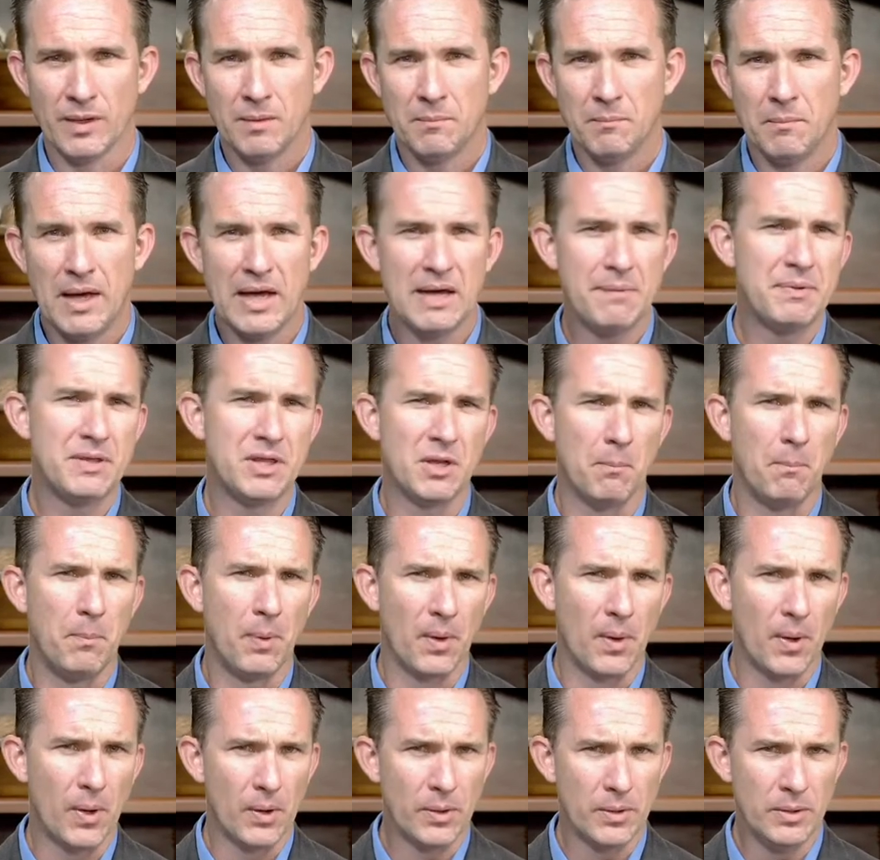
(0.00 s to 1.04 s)
Maybe the
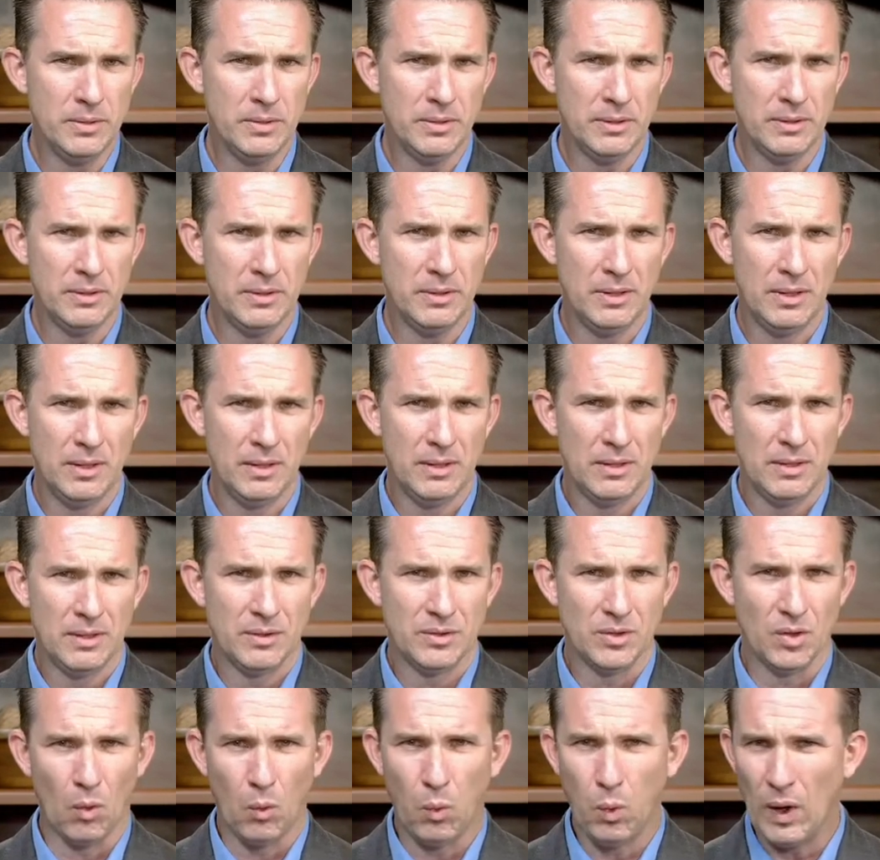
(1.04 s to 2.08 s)
burden,
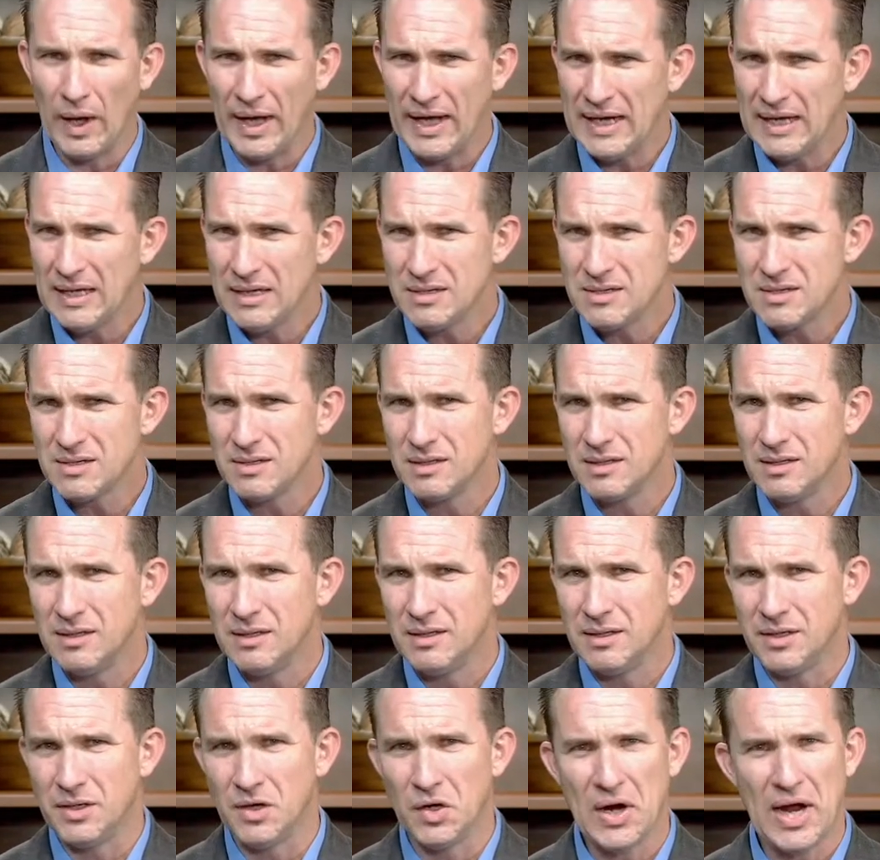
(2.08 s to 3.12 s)
the weight,
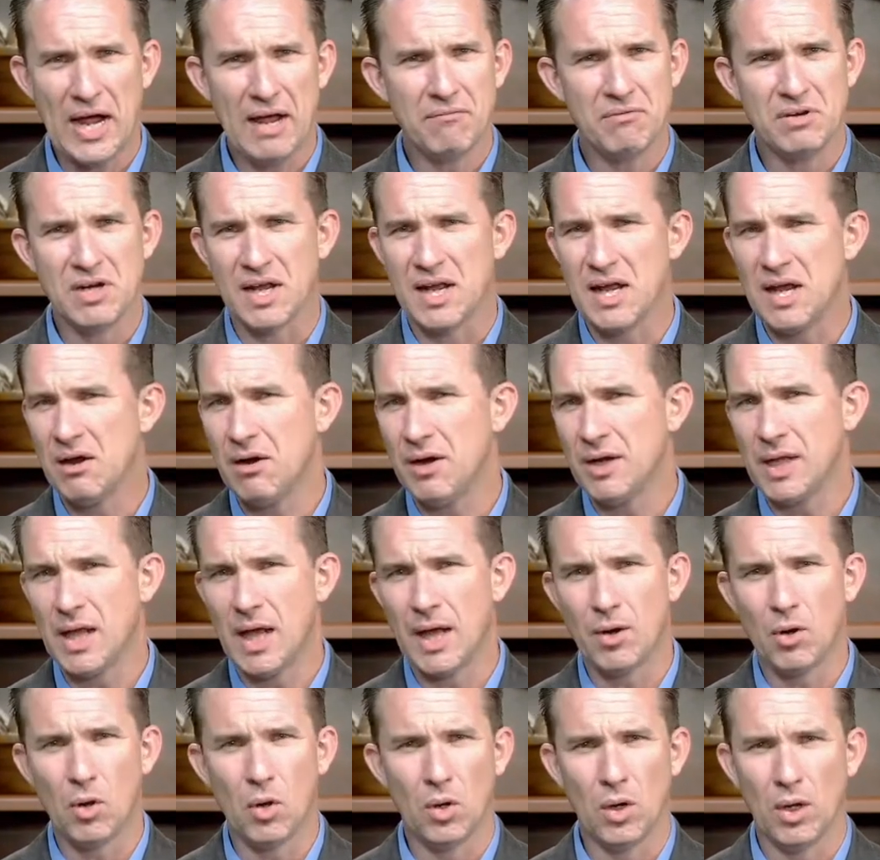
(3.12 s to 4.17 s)
you're having to carry
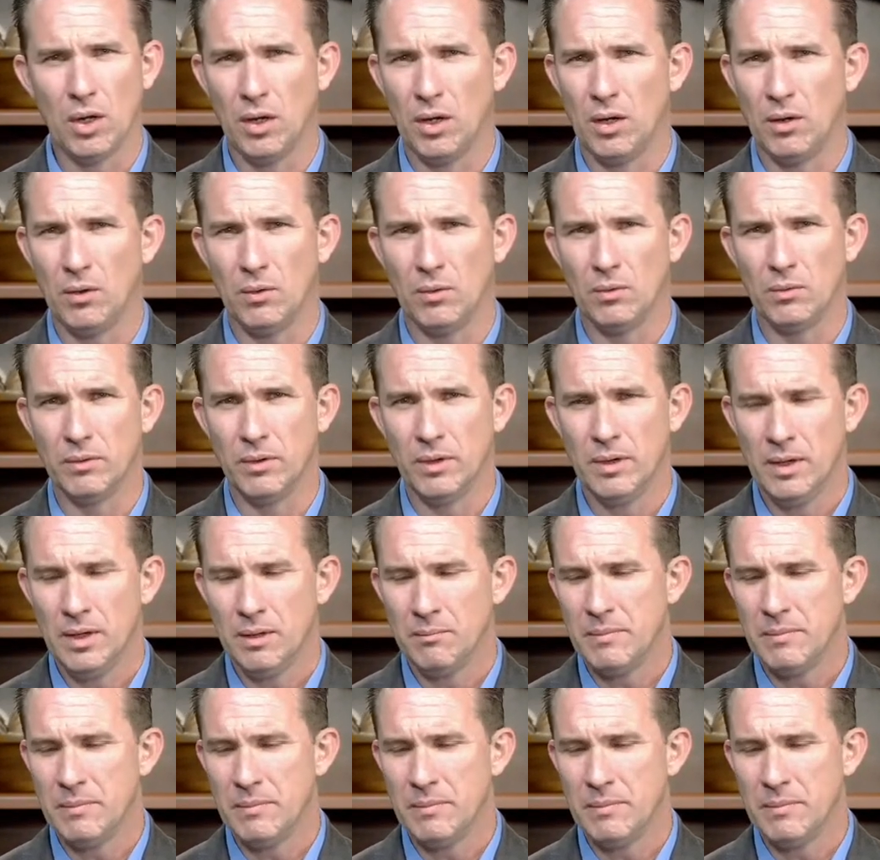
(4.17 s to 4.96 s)
that all alone.